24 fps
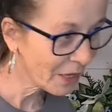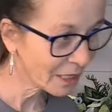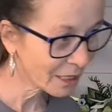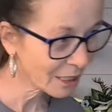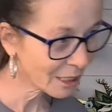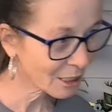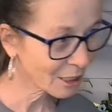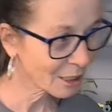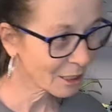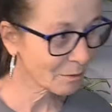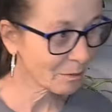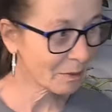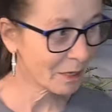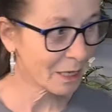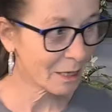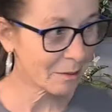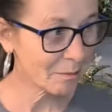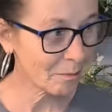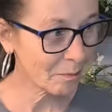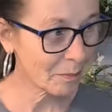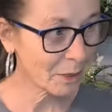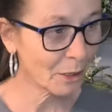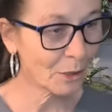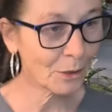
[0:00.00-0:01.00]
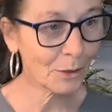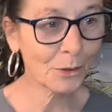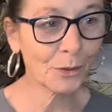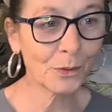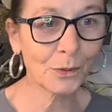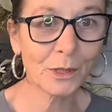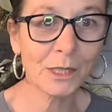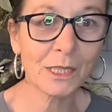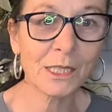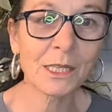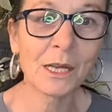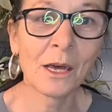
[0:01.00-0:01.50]
that's going to be in
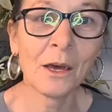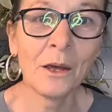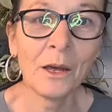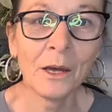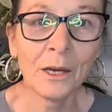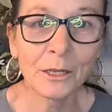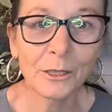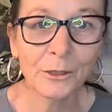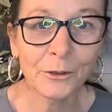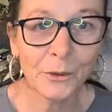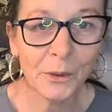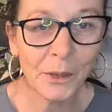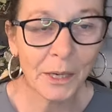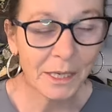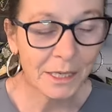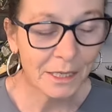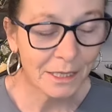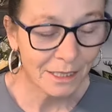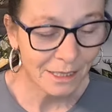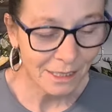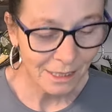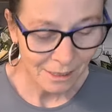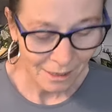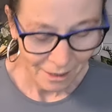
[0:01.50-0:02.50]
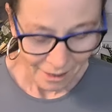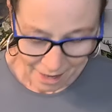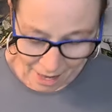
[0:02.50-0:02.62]
blues and greys.